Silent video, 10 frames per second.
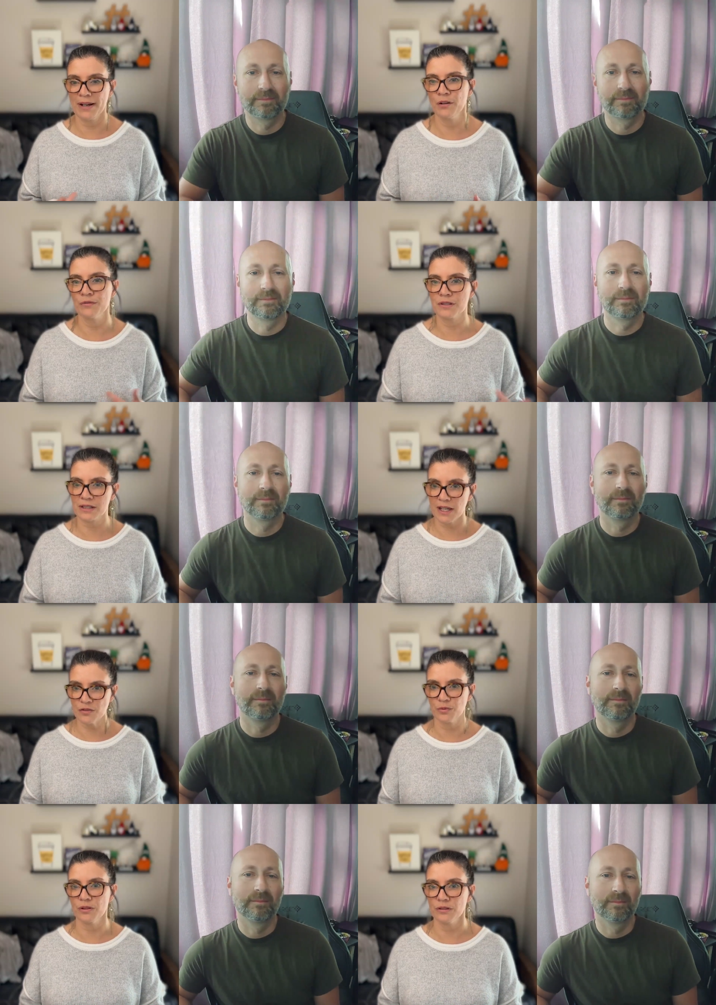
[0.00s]
Speaker 1: my own
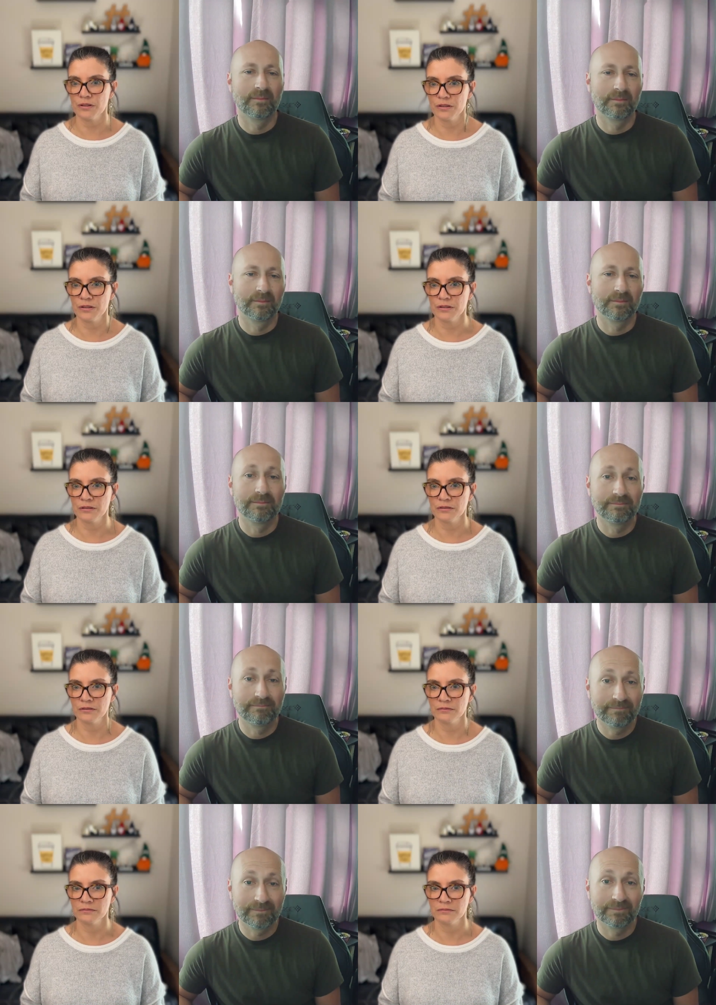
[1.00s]
schedule,
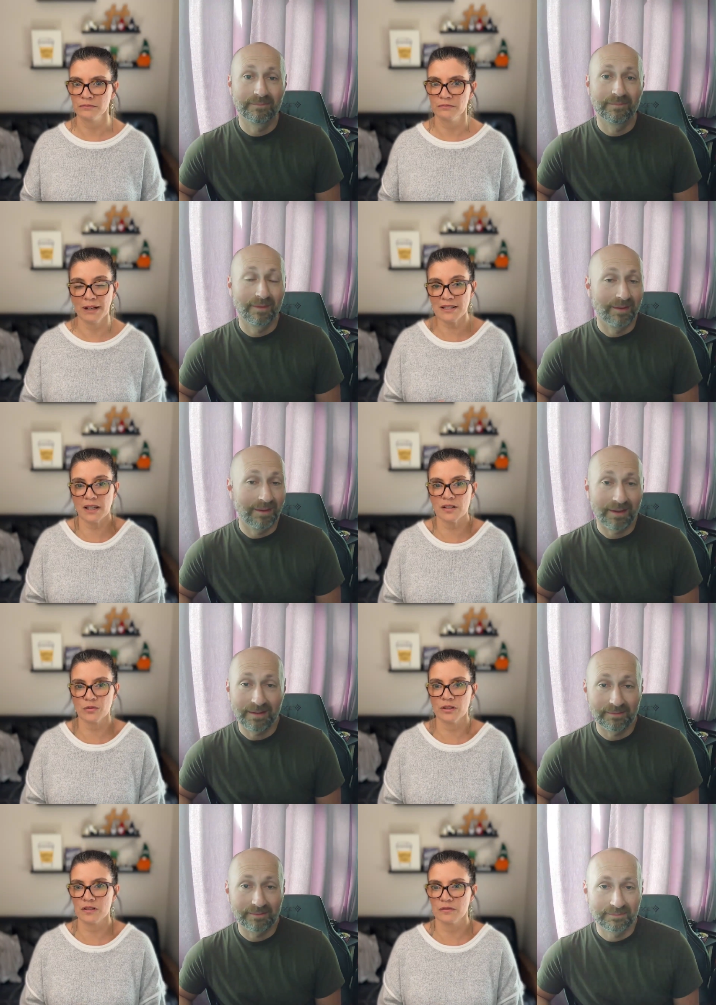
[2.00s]
mm-hmm. my
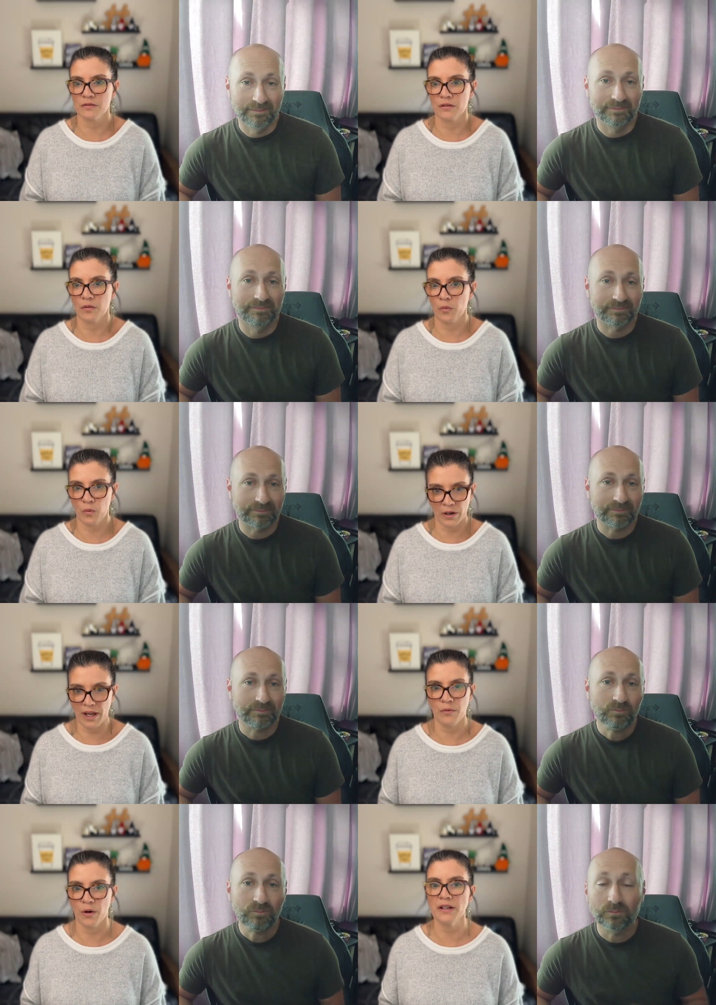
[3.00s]
schedule is
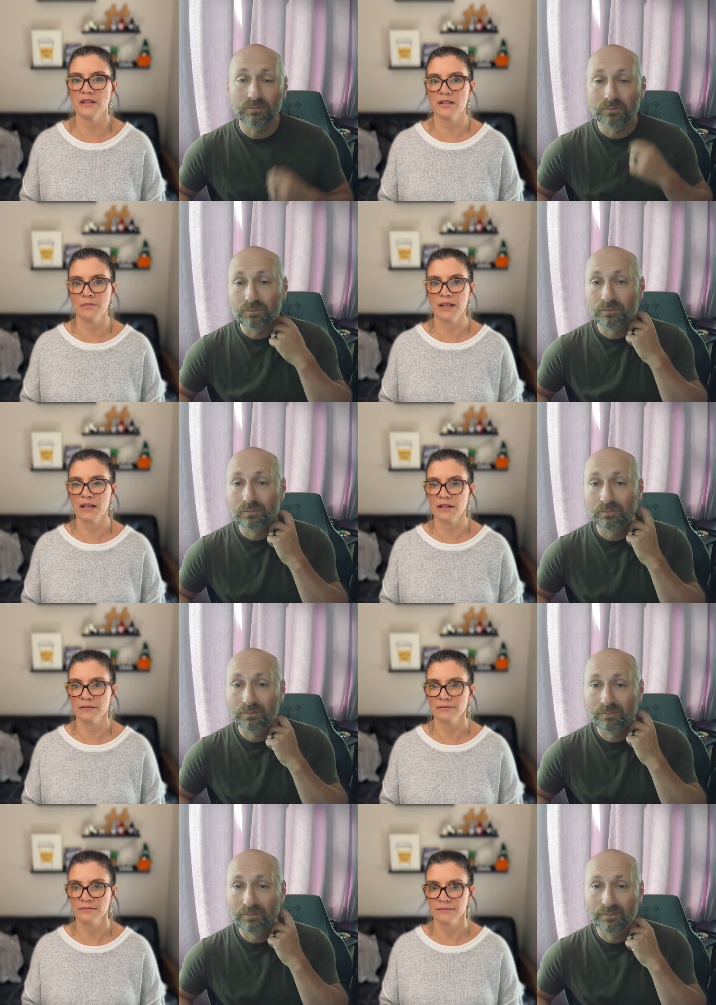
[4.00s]
what I want it to be.
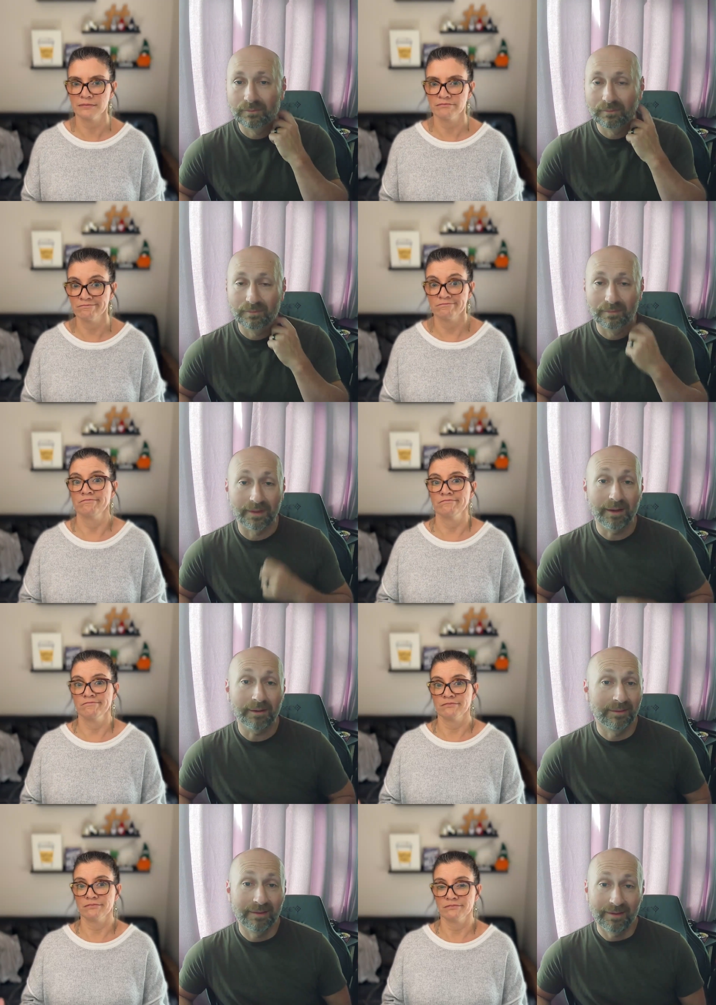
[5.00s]

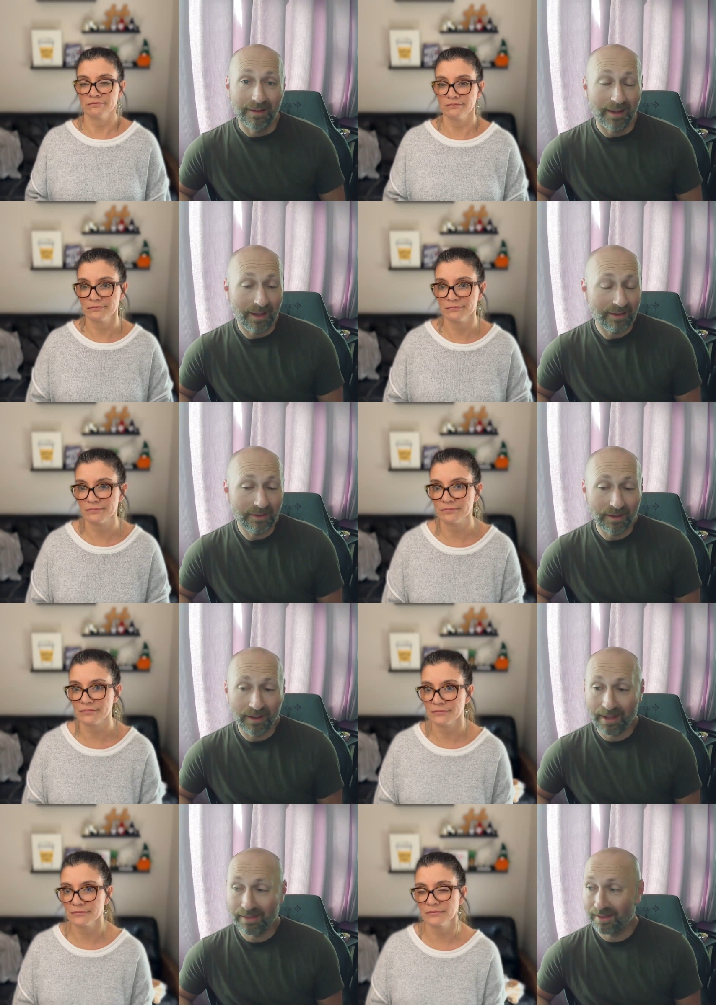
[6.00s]
Speaker 2: Yeah. And, and,
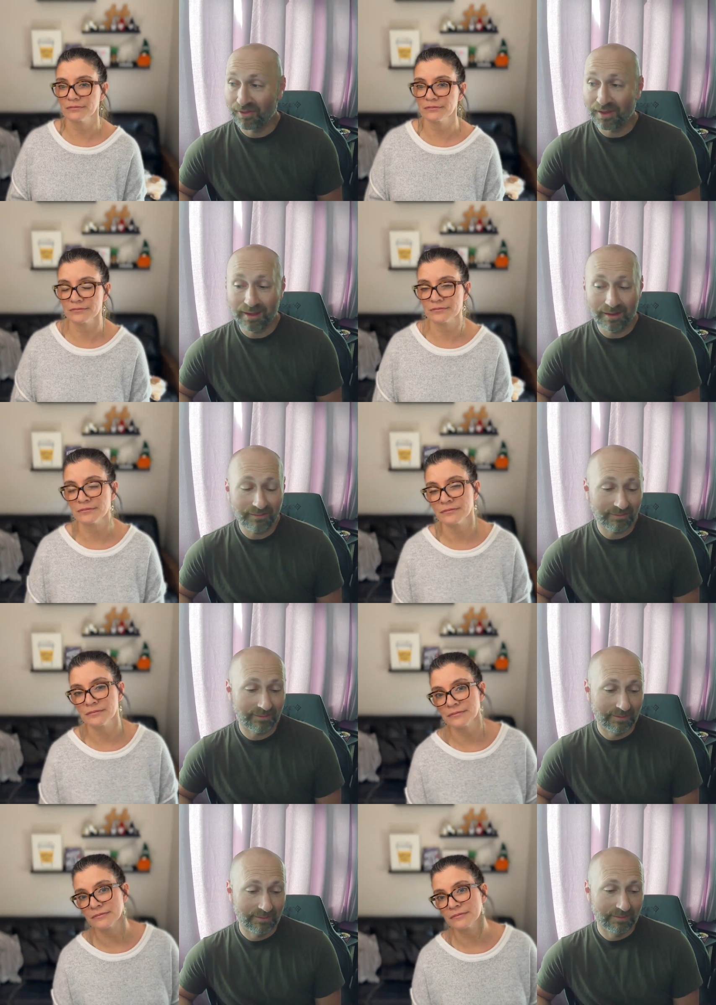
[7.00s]
and the thing
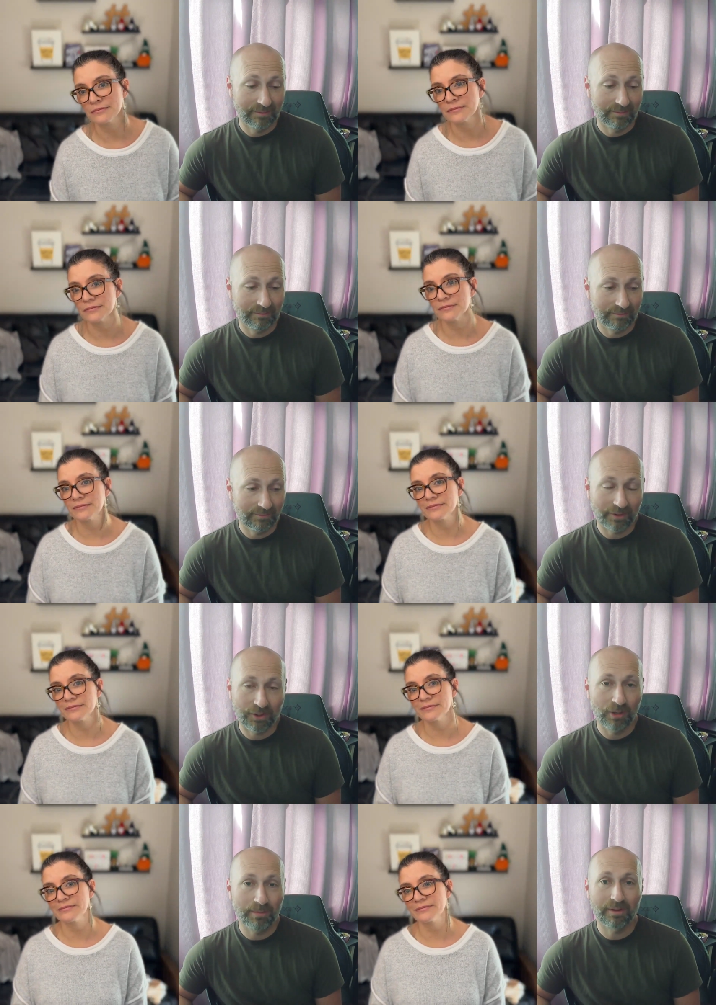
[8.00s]
is, the
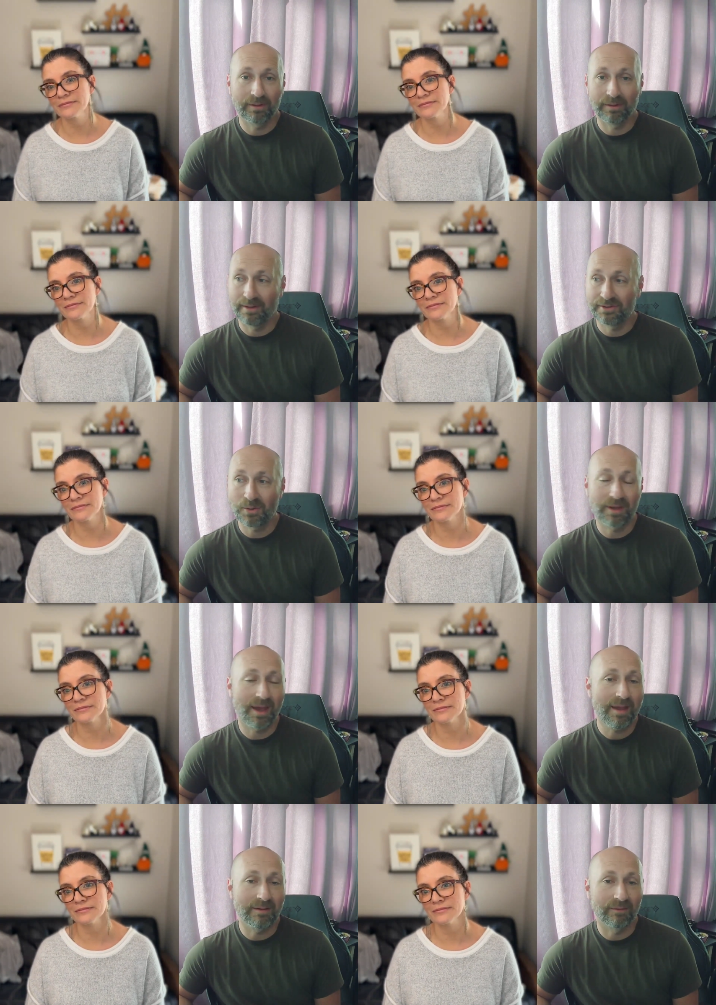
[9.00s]
cubicle is
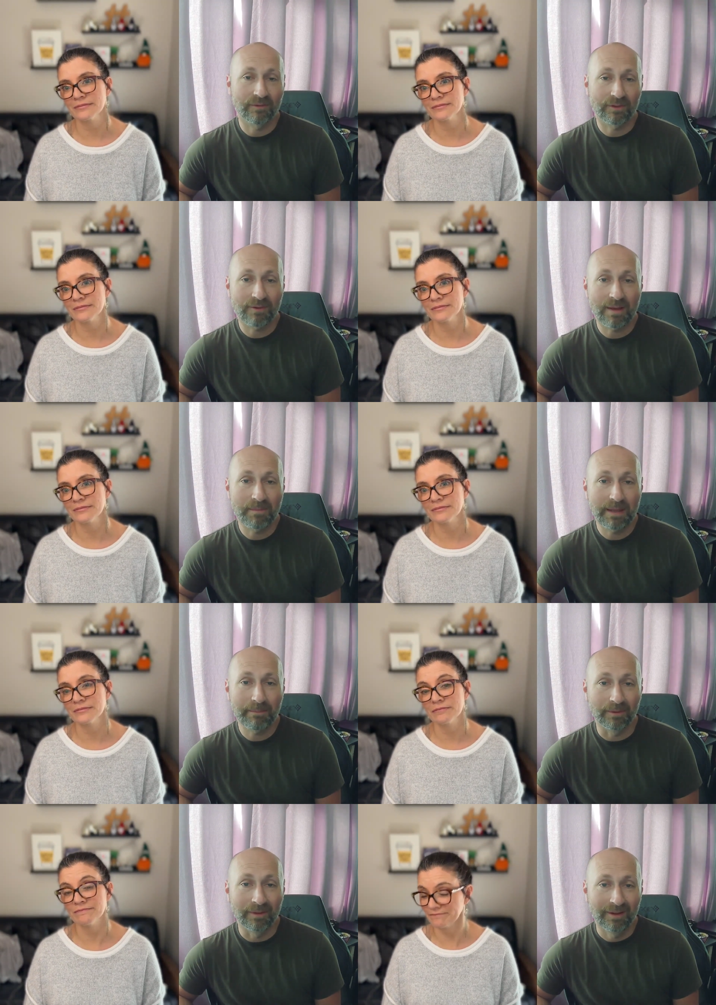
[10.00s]
okay for the right
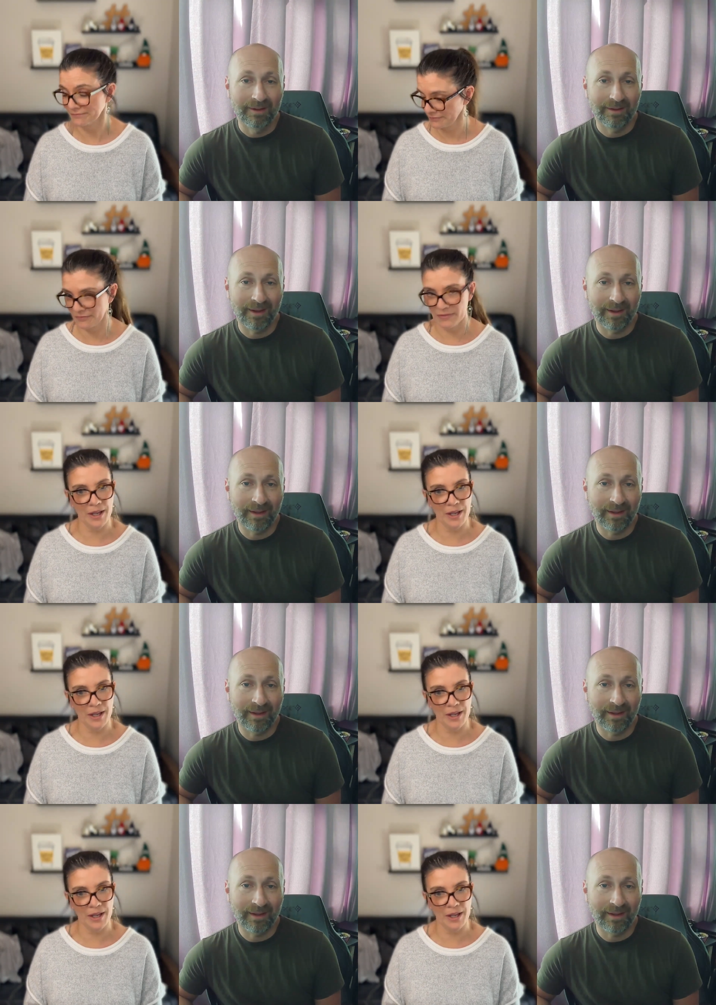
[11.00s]
people. And,